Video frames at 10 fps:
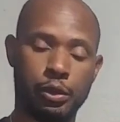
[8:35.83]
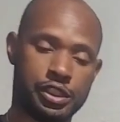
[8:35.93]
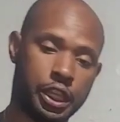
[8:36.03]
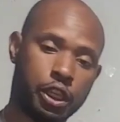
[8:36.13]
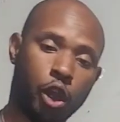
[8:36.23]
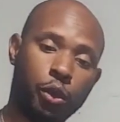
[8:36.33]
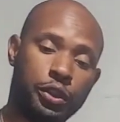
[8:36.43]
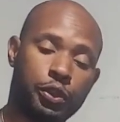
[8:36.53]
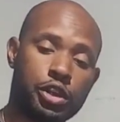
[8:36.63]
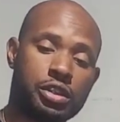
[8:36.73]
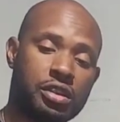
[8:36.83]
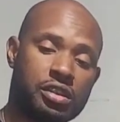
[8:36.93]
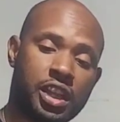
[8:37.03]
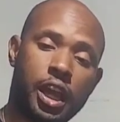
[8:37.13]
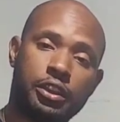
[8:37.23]
would say go with the version of the
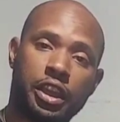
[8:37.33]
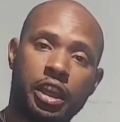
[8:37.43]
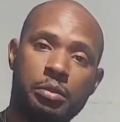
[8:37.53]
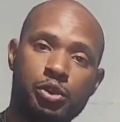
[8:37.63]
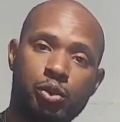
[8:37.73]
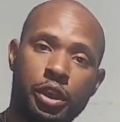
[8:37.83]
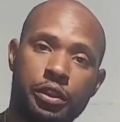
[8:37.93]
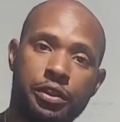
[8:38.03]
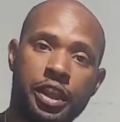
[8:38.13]
stock that comes with